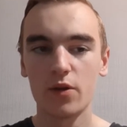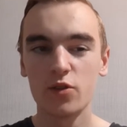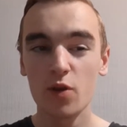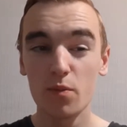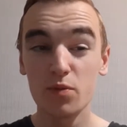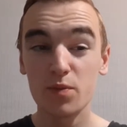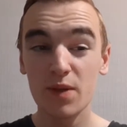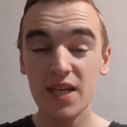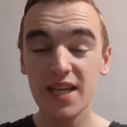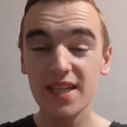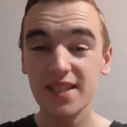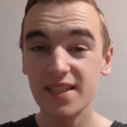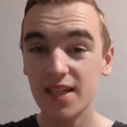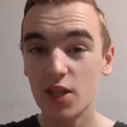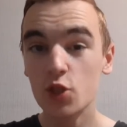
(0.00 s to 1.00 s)
Top speed,
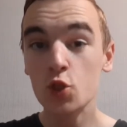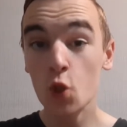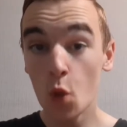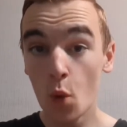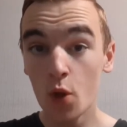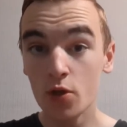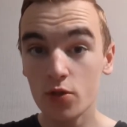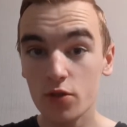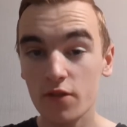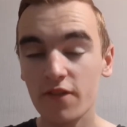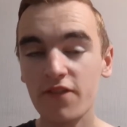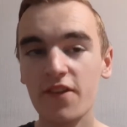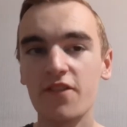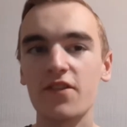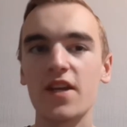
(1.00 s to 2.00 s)

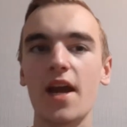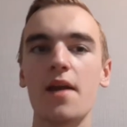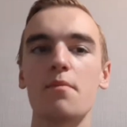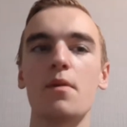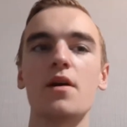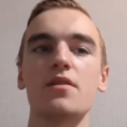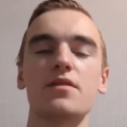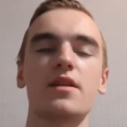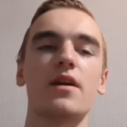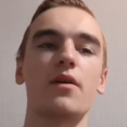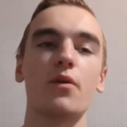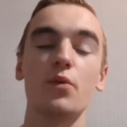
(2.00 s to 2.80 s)
258 miles an hour,